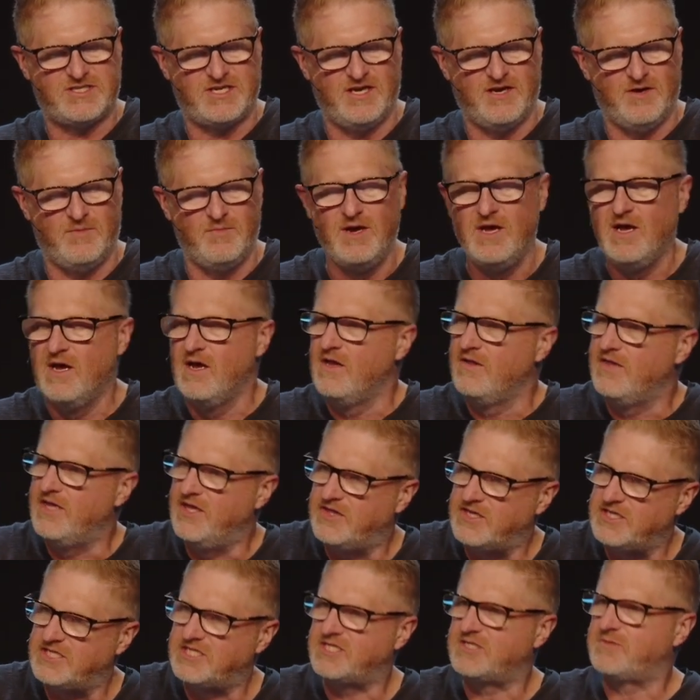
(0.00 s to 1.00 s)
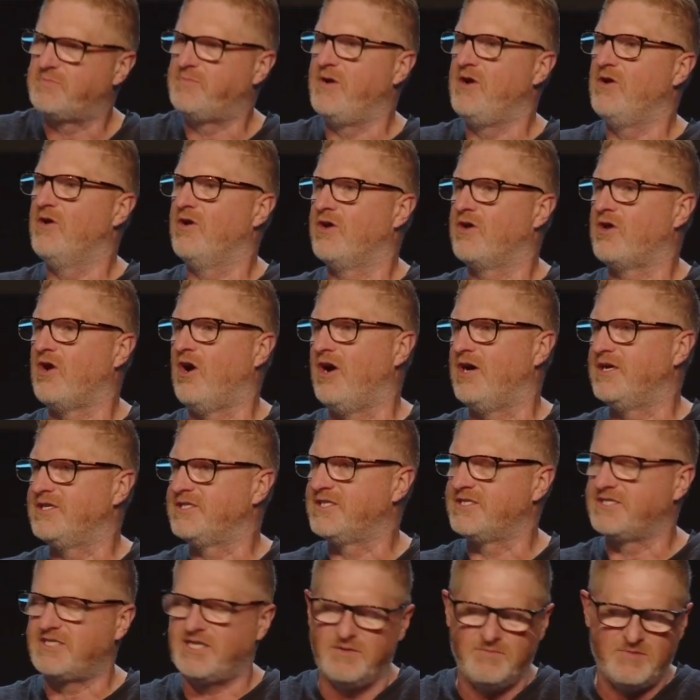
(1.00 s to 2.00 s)
him, that the Spirit
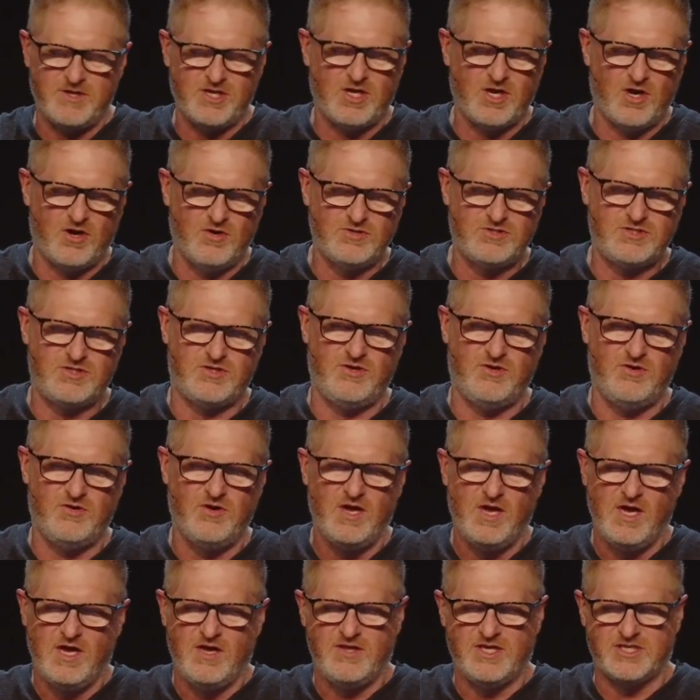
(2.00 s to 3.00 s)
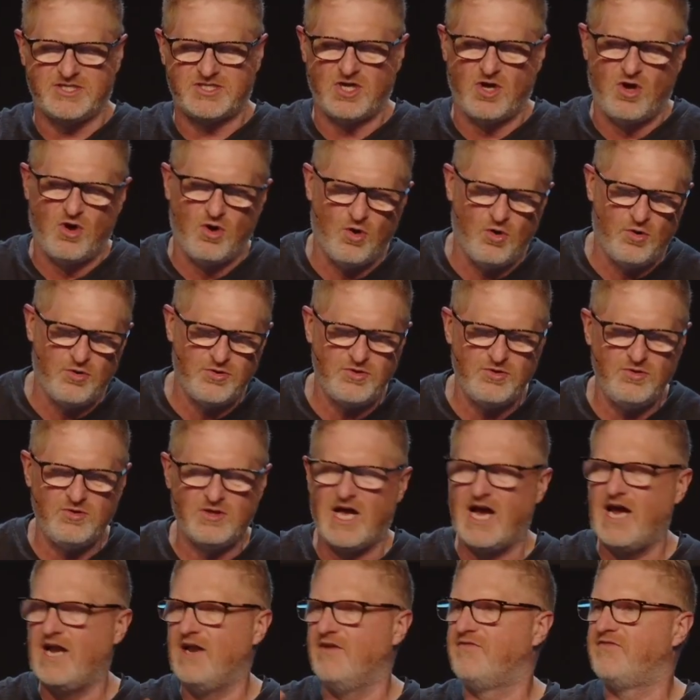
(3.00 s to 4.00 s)
causes him to go to this whole new
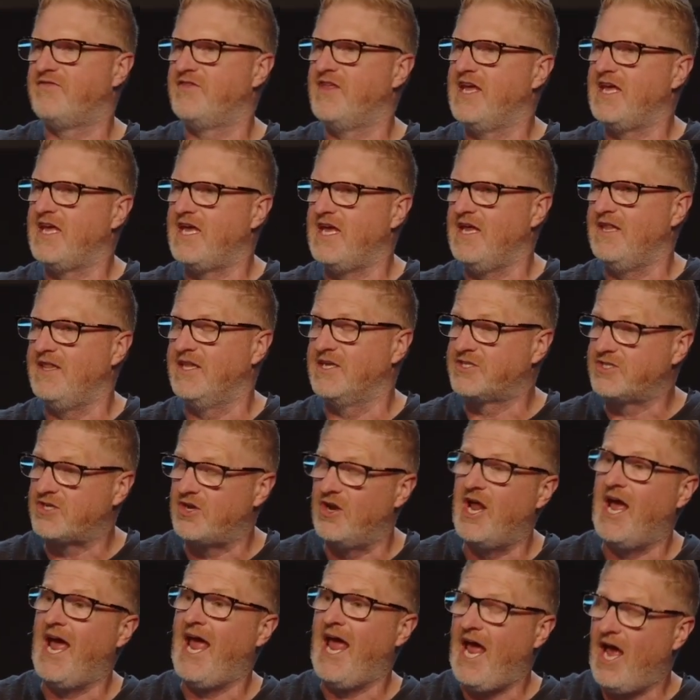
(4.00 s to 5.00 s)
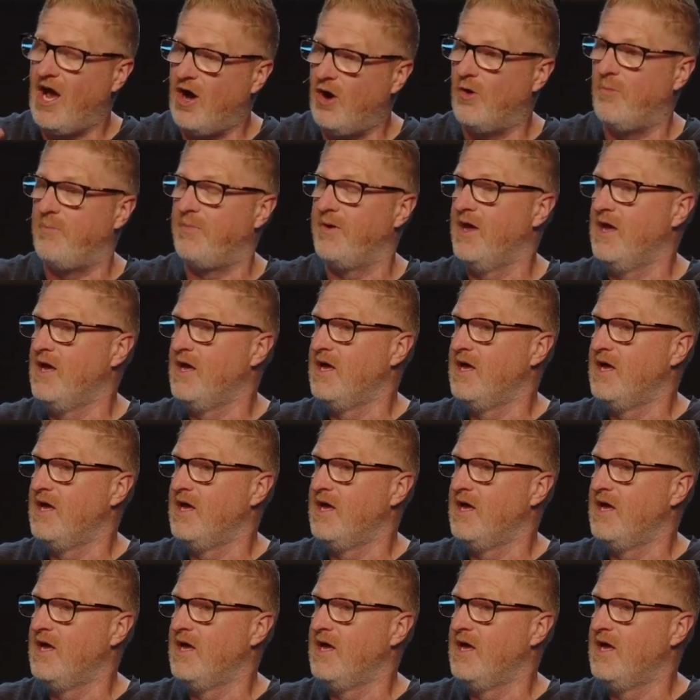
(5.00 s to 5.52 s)
line of thinking that's going to help